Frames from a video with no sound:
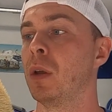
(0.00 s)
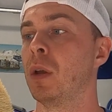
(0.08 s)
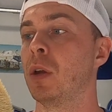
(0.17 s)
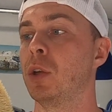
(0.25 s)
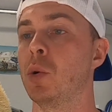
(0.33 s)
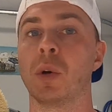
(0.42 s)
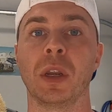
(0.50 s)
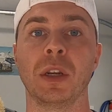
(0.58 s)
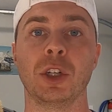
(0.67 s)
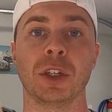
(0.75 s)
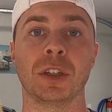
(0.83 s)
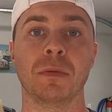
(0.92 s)
you can
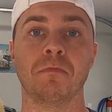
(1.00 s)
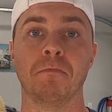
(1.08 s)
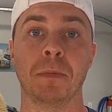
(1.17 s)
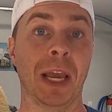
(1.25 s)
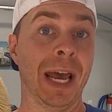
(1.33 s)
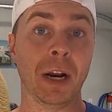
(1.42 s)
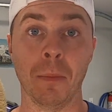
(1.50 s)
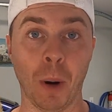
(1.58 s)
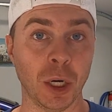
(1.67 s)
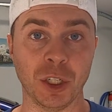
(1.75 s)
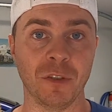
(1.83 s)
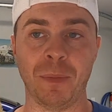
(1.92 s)
just get a
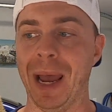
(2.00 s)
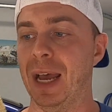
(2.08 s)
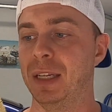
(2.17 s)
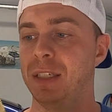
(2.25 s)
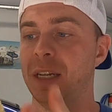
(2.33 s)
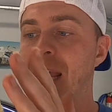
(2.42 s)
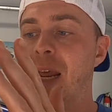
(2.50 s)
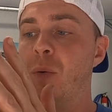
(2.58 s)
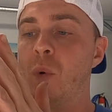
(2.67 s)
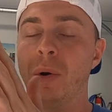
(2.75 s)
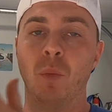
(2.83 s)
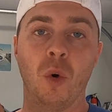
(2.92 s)
bunch of pads,
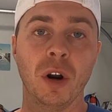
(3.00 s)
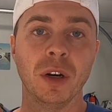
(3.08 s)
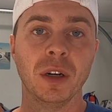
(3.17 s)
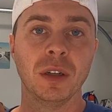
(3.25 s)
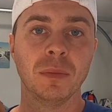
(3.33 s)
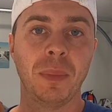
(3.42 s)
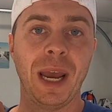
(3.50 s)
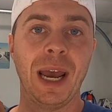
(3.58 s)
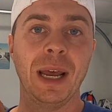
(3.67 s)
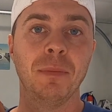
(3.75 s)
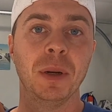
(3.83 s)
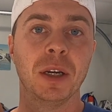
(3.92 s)
and when one
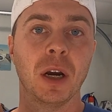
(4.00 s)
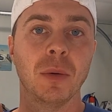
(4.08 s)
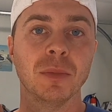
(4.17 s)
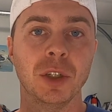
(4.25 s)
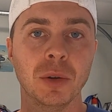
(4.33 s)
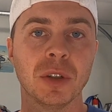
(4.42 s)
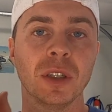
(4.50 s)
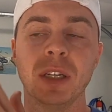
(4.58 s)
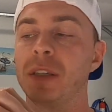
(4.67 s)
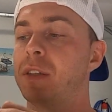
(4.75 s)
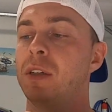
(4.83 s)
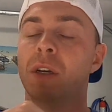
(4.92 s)
pad becomes
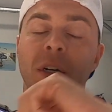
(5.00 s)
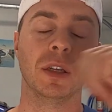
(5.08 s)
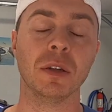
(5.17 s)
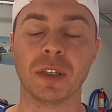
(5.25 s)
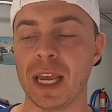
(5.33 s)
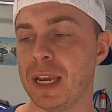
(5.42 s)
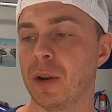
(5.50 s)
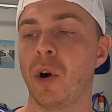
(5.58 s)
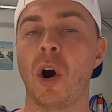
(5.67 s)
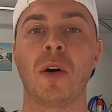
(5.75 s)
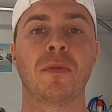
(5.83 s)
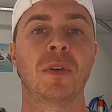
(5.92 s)
useless, you take it
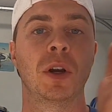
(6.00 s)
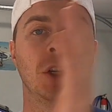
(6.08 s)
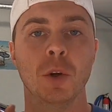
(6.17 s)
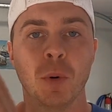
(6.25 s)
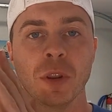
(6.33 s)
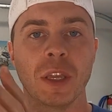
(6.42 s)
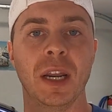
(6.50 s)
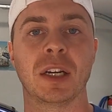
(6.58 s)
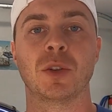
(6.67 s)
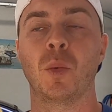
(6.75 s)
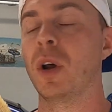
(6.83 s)
off, you put the next one